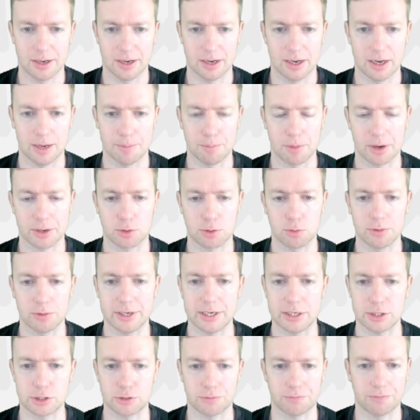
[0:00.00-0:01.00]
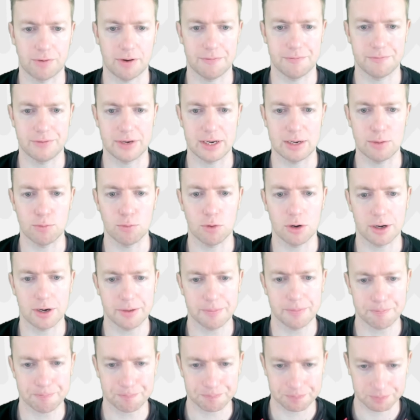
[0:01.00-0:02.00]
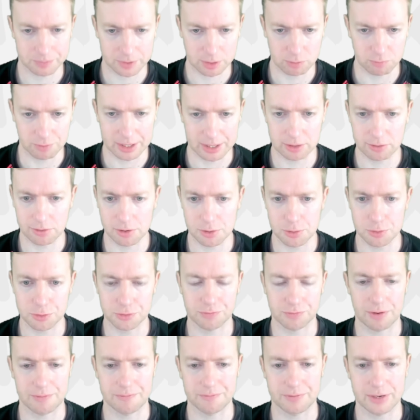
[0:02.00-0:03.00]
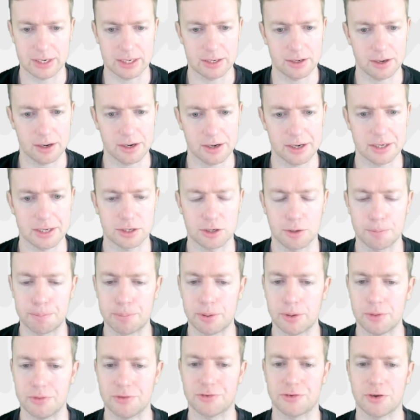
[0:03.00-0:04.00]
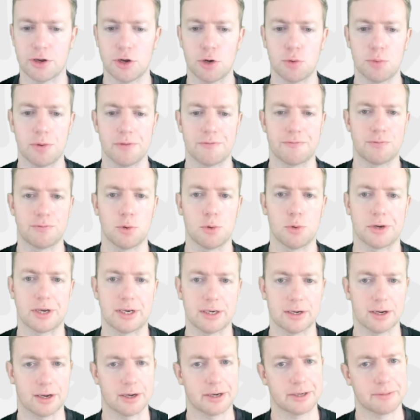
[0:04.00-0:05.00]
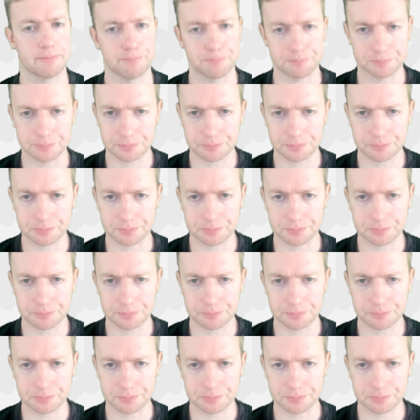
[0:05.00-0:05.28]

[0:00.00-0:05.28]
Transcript: Michael Leach 51, Ringrose 59, Capuzzo with 49.